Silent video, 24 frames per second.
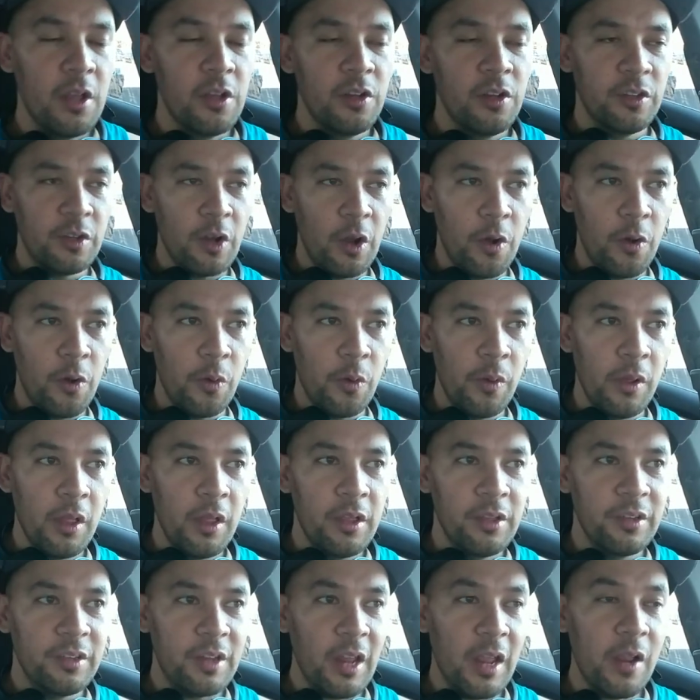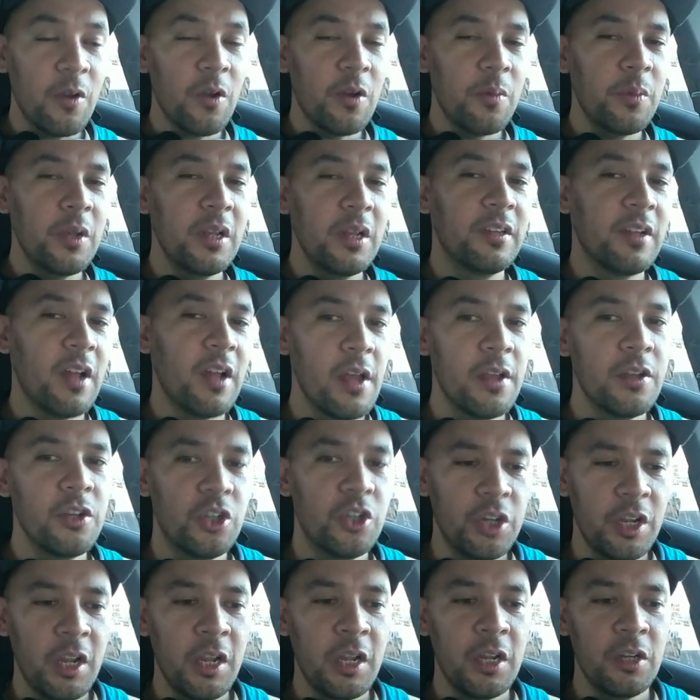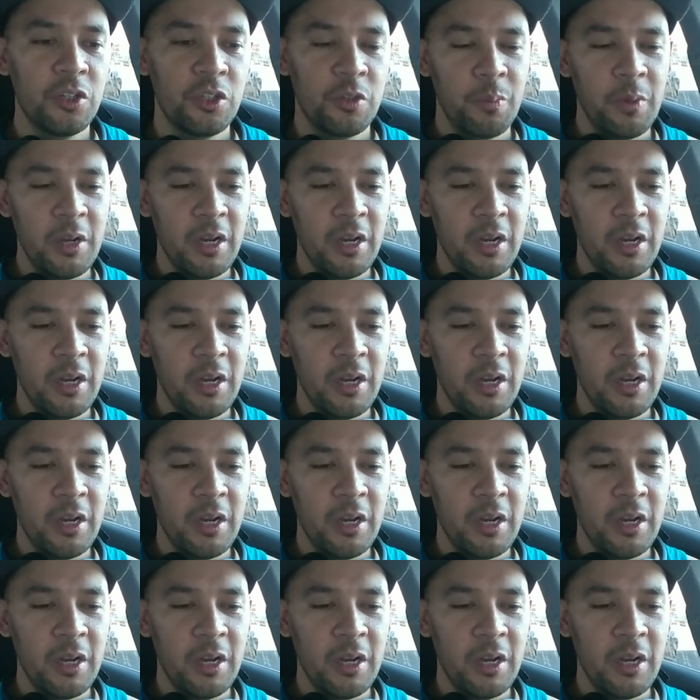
So sacred means unchanged,